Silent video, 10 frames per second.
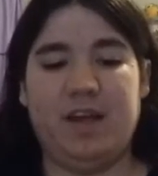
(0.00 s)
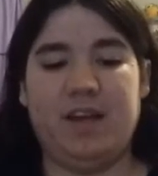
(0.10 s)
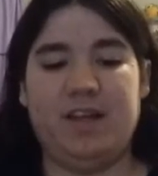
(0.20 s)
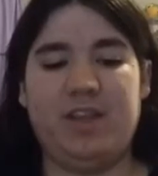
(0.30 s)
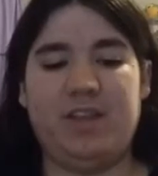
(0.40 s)
And
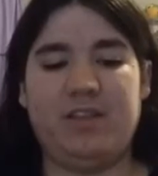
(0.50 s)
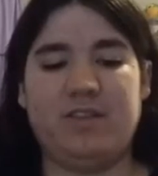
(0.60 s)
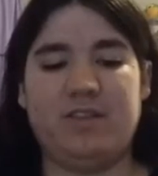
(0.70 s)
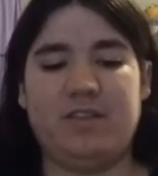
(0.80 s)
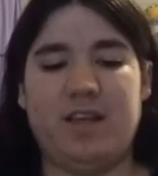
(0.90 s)
I think
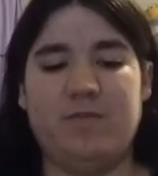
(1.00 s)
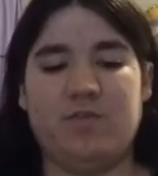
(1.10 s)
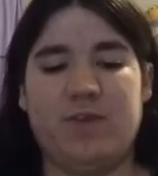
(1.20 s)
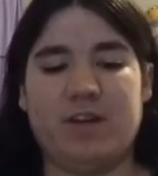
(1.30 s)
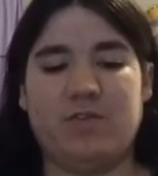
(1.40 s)
the same
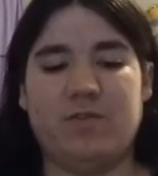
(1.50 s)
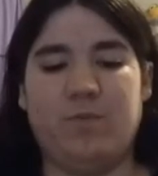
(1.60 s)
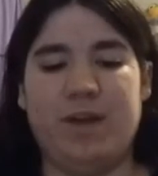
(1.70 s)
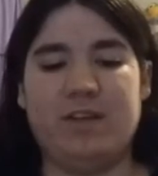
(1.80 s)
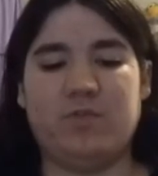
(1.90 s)
director of
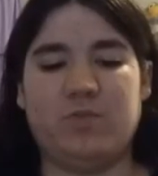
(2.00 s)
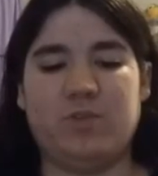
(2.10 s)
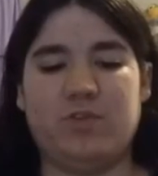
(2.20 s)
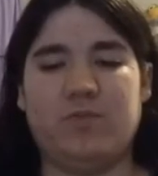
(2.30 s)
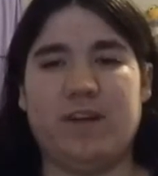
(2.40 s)
Wayne's
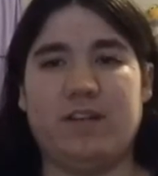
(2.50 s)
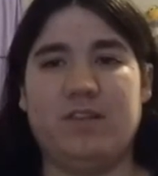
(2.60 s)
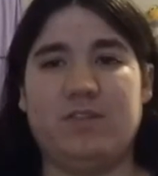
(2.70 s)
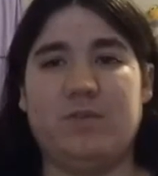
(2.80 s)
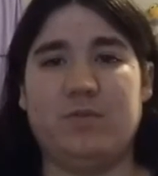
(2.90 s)
World directed
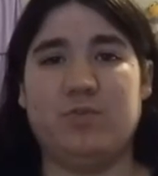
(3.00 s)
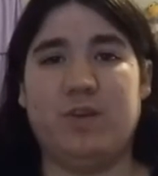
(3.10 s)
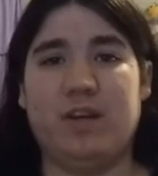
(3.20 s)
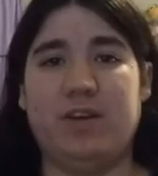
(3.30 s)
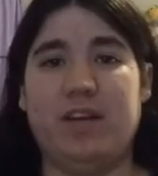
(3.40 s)
this film as
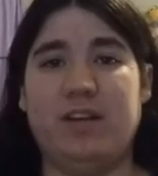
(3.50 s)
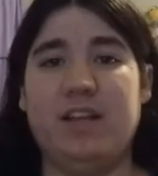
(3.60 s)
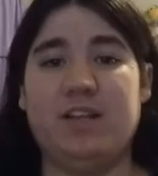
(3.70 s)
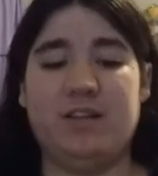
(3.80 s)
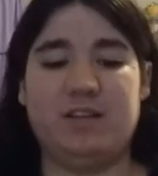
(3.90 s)
well, and
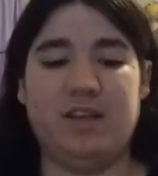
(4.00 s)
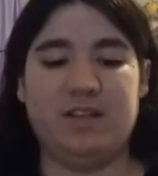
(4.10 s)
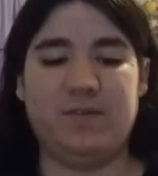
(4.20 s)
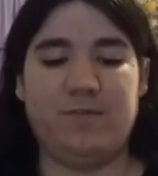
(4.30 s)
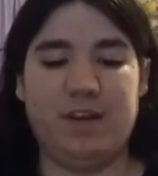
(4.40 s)
it, it's
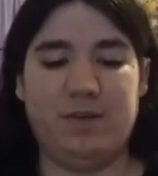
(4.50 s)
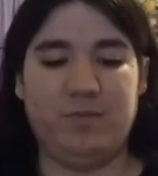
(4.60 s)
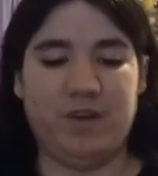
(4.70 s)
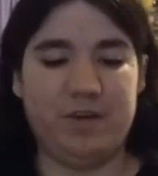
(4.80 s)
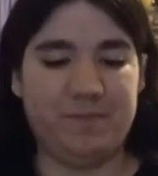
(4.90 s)
it's a funny
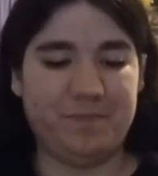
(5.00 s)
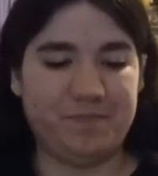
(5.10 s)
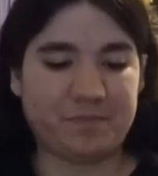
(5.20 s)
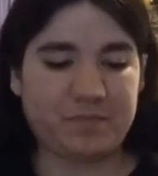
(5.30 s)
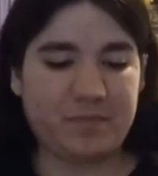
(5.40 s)
one.
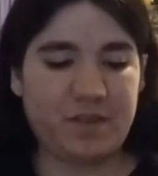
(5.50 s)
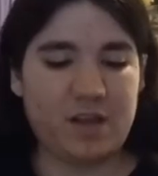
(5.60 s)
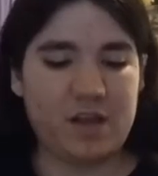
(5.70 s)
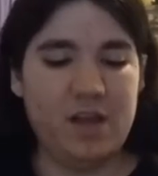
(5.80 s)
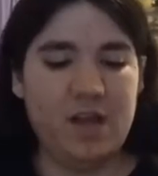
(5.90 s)

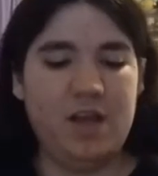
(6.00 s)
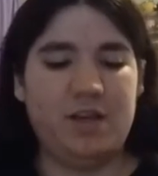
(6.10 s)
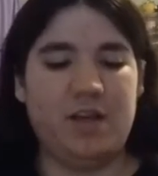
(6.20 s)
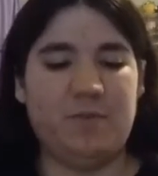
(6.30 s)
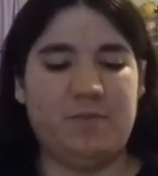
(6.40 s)

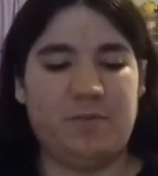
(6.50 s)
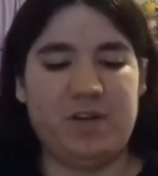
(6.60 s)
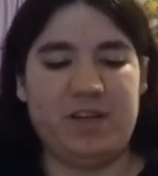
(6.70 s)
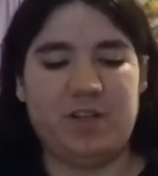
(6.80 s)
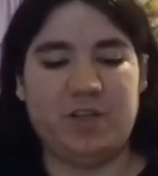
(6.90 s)
Number
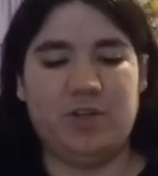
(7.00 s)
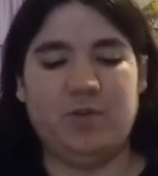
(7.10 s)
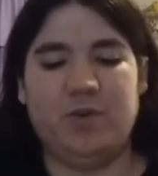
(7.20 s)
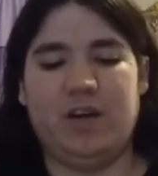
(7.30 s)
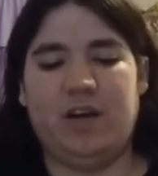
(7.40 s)

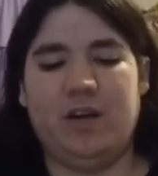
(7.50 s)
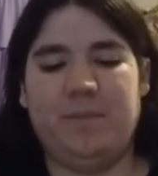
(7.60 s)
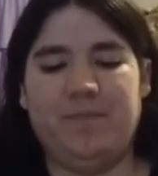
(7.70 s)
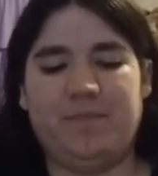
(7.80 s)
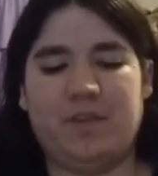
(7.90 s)
42.
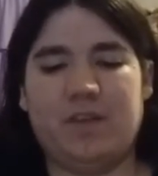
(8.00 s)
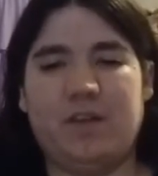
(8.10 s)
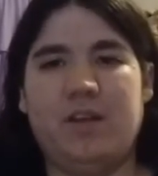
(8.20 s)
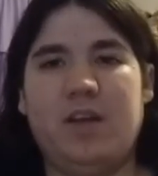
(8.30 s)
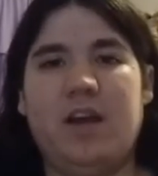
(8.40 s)
Um,
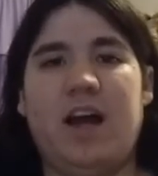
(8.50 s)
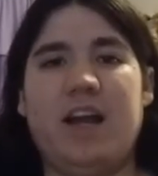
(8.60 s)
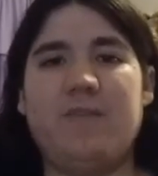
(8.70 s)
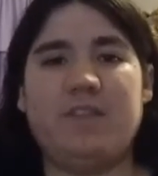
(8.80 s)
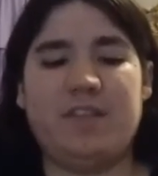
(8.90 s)

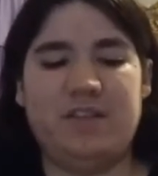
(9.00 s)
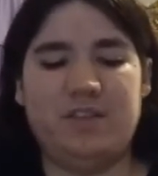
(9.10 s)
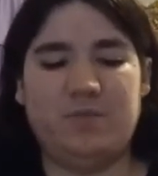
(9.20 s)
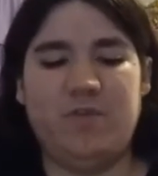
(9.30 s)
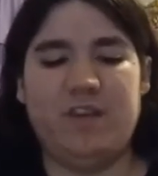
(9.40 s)
I haven't seen
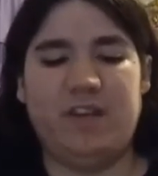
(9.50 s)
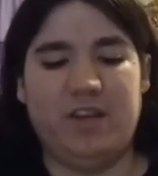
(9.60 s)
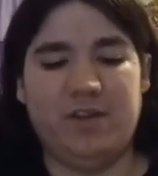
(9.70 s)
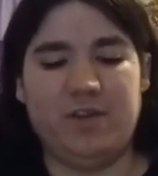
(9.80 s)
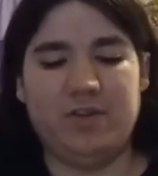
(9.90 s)
this movie in
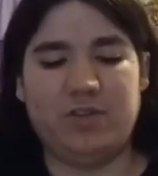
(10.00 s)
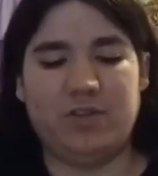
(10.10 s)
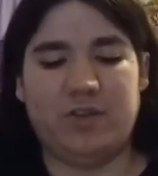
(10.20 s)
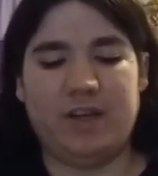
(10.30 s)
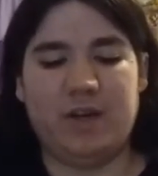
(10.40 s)
years,
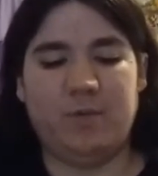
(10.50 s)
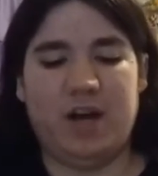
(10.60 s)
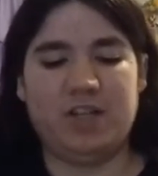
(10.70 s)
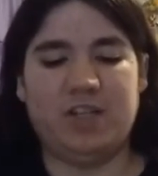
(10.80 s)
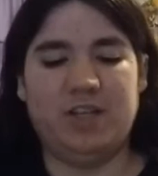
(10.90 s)
so I gotta
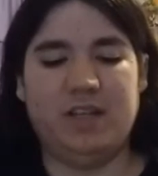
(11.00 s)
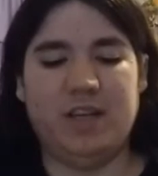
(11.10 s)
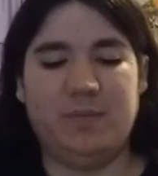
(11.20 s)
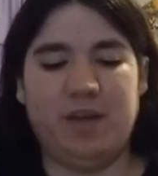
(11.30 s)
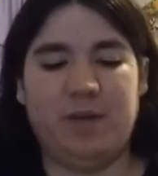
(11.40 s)
watch it
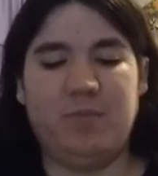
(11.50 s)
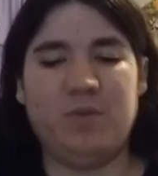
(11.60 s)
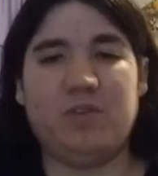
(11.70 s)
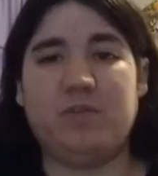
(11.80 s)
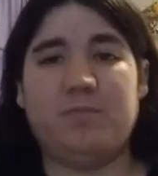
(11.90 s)
again. But I remember